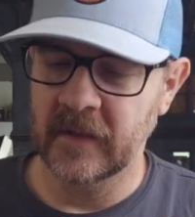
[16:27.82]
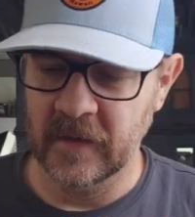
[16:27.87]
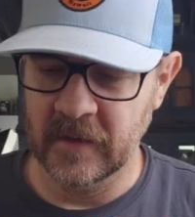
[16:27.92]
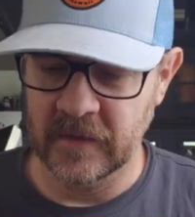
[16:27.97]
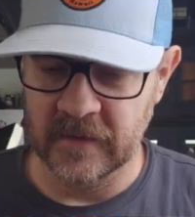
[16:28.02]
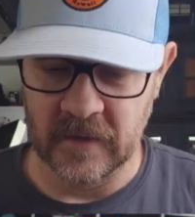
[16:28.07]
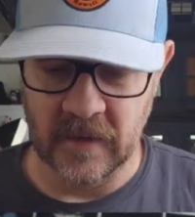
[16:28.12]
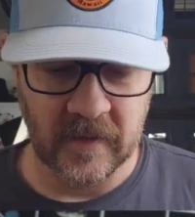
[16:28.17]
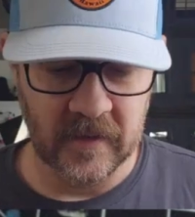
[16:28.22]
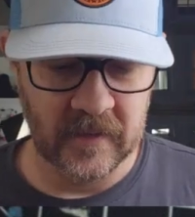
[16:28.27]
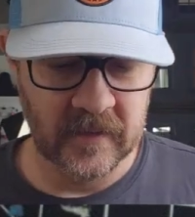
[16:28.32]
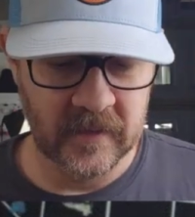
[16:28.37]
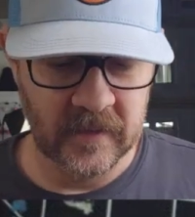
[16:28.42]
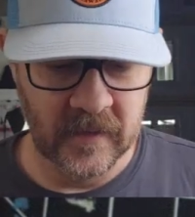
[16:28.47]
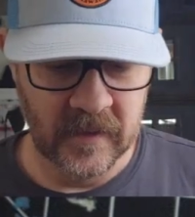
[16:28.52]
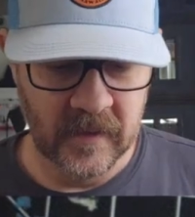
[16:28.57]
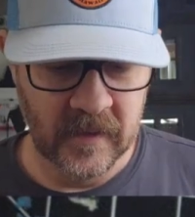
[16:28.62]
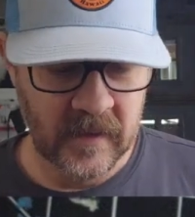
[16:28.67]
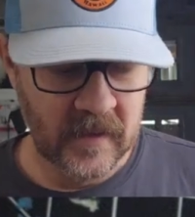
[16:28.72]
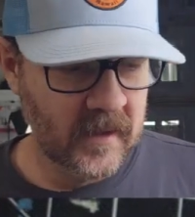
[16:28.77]
there's our
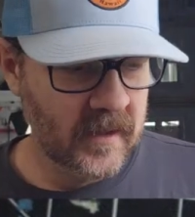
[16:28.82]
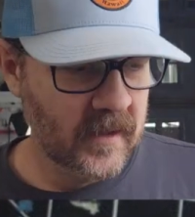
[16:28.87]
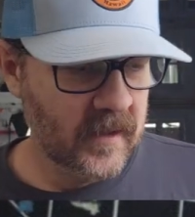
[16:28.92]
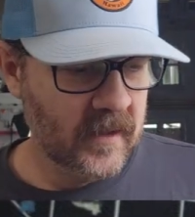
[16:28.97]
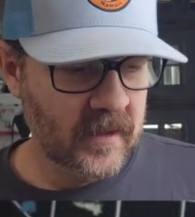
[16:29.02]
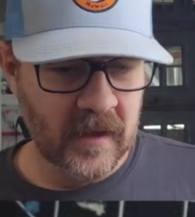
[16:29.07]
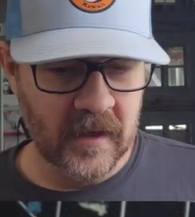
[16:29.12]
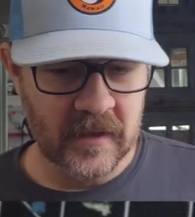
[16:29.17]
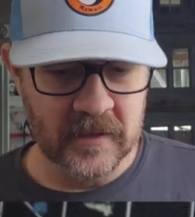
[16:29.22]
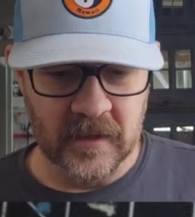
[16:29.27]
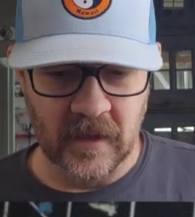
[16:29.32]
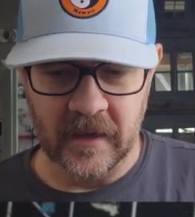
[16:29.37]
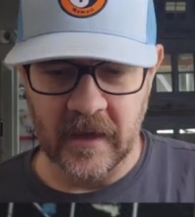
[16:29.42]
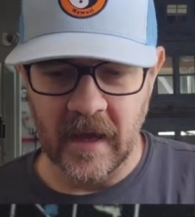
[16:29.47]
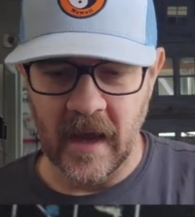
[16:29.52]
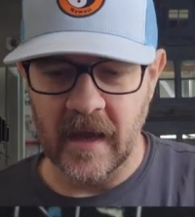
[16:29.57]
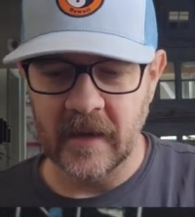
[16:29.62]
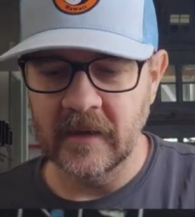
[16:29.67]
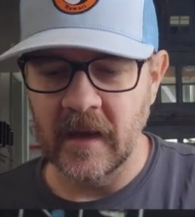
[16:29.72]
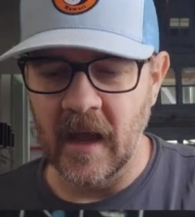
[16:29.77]

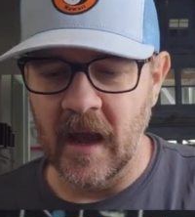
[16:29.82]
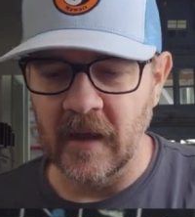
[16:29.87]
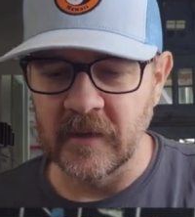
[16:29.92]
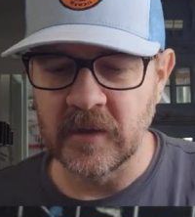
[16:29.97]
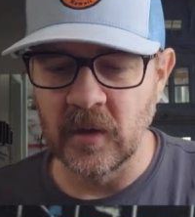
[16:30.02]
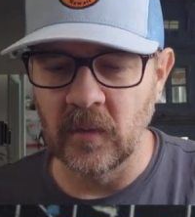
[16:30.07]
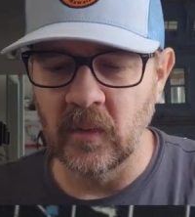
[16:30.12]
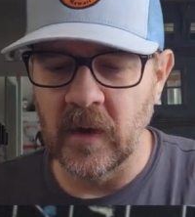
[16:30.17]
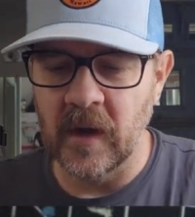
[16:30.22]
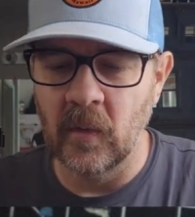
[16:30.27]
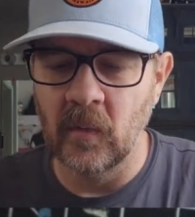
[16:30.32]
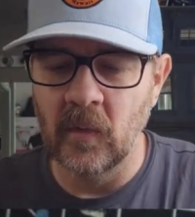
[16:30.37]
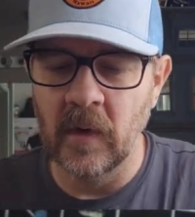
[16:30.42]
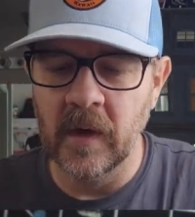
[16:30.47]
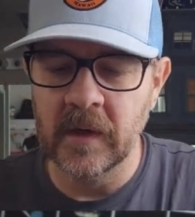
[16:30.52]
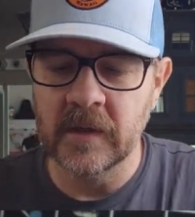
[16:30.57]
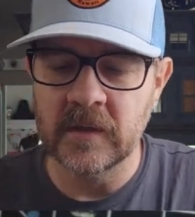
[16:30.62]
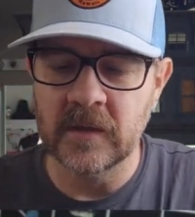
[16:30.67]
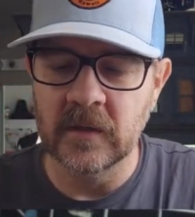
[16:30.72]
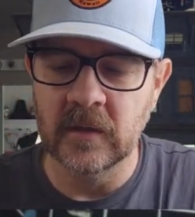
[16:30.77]
guy. Now, so what I
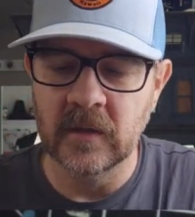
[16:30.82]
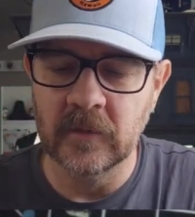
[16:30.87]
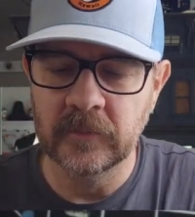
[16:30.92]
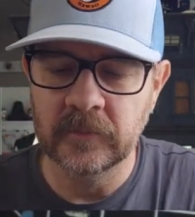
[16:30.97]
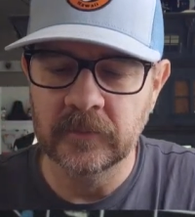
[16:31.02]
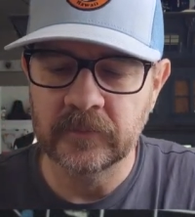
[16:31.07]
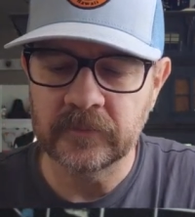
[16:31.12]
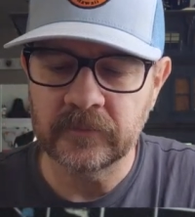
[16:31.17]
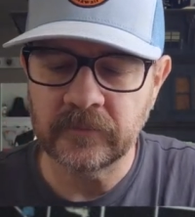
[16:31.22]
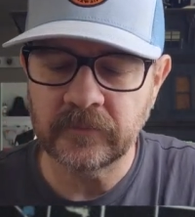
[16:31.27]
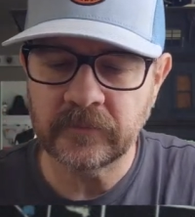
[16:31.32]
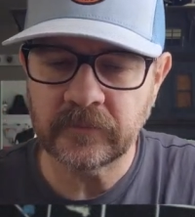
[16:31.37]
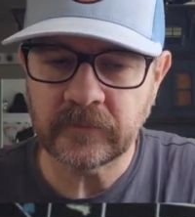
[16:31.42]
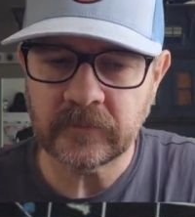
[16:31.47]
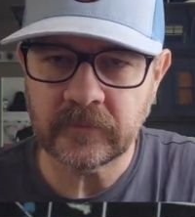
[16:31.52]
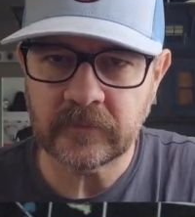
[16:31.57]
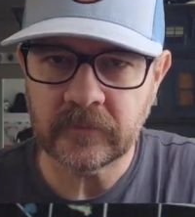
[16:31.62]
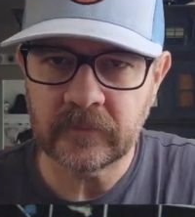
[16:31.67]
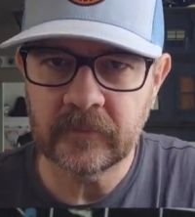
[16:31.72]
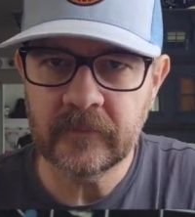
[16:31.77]
want to do,
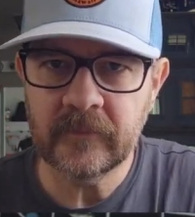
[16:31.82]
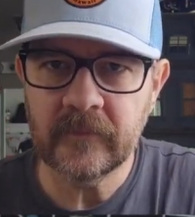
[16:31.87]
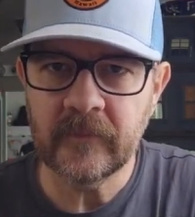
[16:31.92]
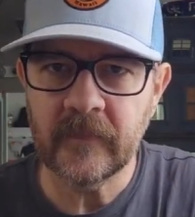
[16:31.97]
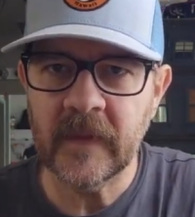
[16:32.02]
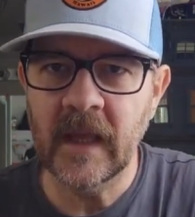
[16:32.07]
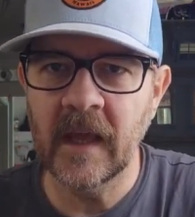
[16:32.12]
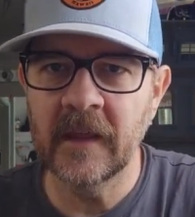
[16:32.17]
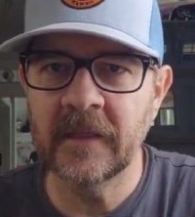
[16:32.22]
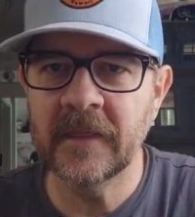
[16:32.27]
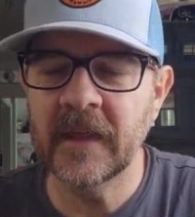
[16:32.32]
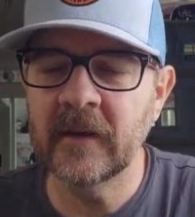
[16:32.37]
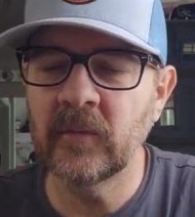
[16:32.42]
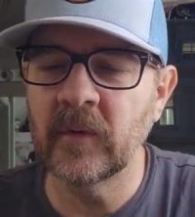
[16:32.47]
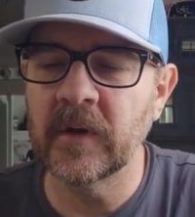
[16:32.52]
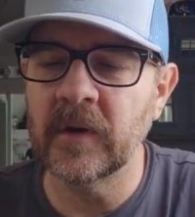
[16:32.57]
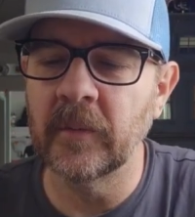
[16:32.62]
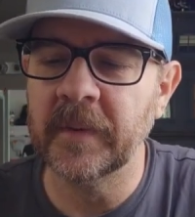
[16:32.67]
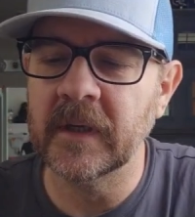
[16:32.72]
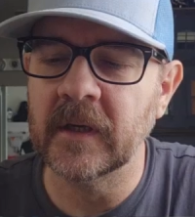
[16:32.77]
I think
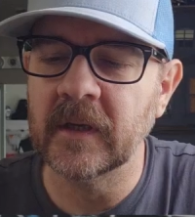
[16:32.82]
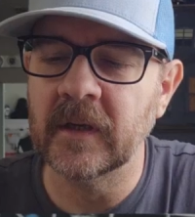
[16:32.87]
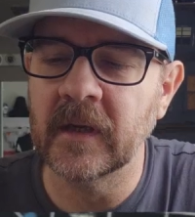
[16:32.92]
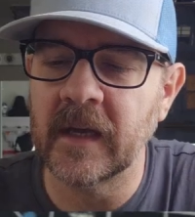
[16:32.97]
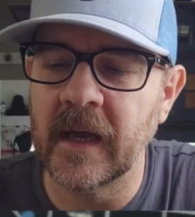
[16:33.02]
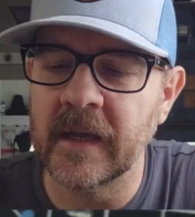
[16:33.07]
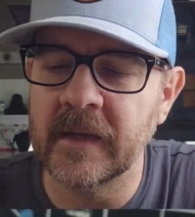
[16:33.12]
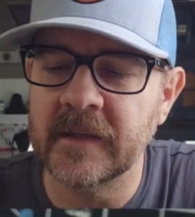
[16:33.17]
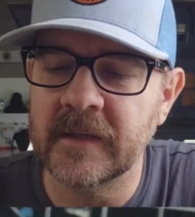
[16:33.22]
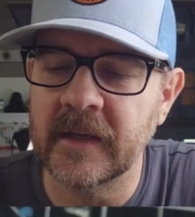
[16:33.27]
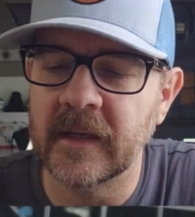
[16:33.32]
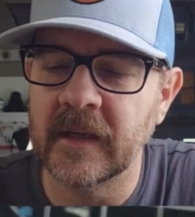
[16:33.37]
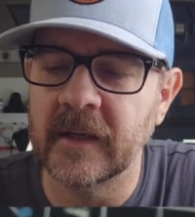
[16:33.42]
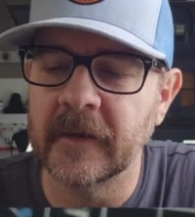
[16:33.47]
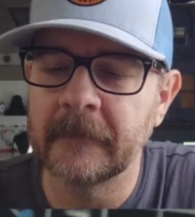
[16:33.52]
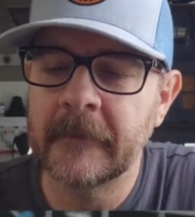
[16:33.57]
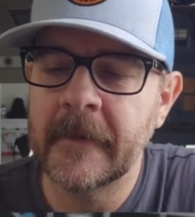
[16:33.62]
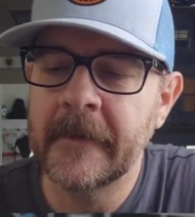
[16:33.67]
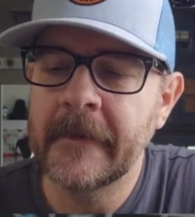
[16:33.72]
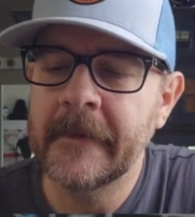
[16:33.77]
what'll be a good
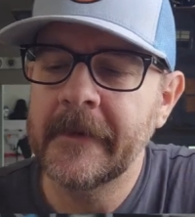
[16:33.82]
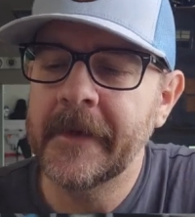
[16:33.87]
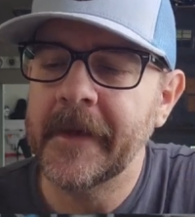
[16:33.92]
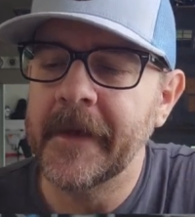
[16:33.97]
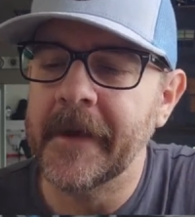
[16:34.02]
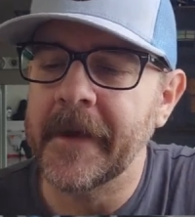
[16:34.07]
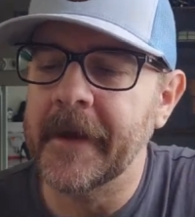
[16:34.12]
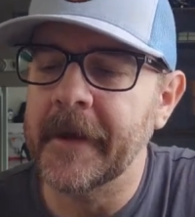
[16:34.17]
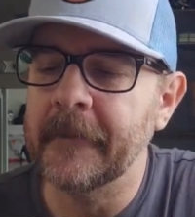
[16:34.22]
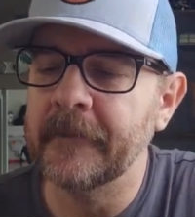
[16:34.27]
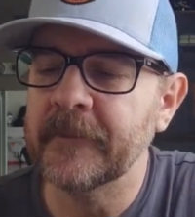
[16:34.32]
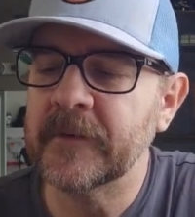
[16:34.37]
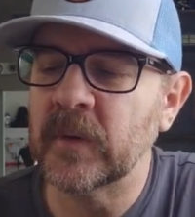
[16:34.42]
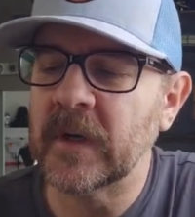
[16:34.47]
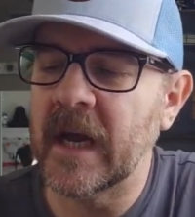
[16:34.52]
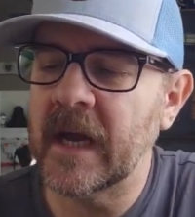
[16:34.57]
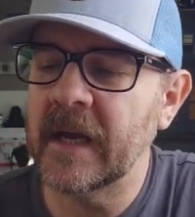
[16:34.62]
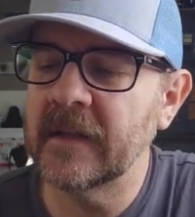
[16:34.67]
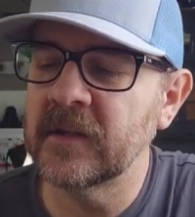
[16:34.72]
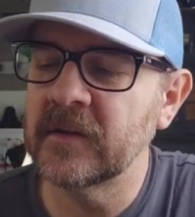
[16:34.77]
idea.
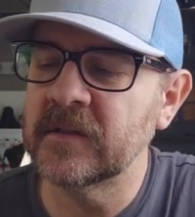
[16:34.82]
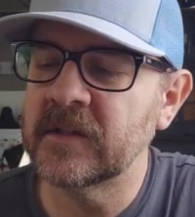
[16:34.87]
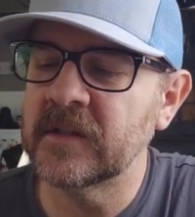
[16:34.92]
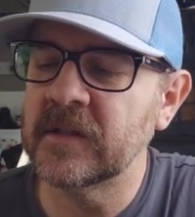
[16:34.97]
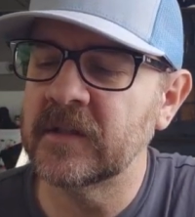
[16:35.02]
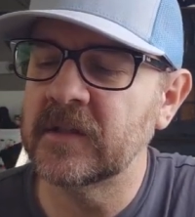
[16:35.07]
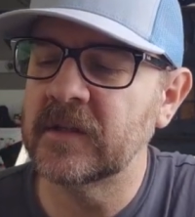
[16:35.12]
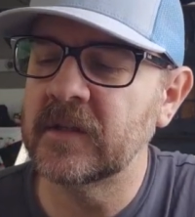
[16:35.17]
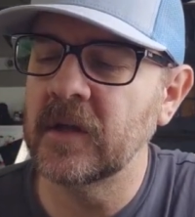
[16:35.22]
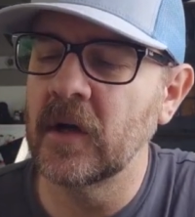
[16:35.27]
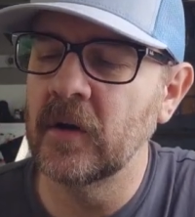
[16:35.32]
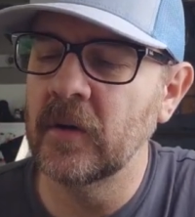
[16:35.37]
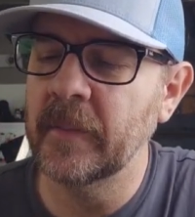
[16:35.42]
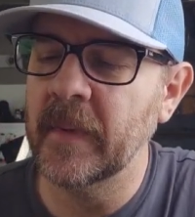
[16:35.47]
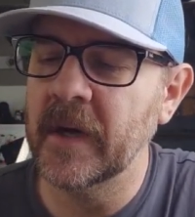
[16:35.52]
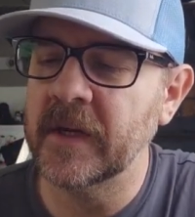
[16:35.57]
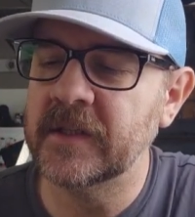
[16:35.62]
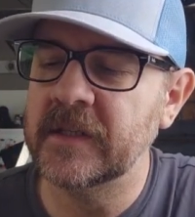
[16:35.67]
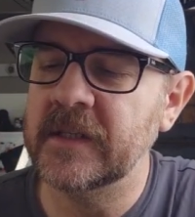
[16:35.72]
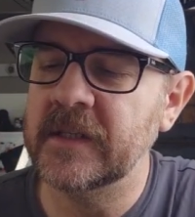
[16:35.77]
There's just so much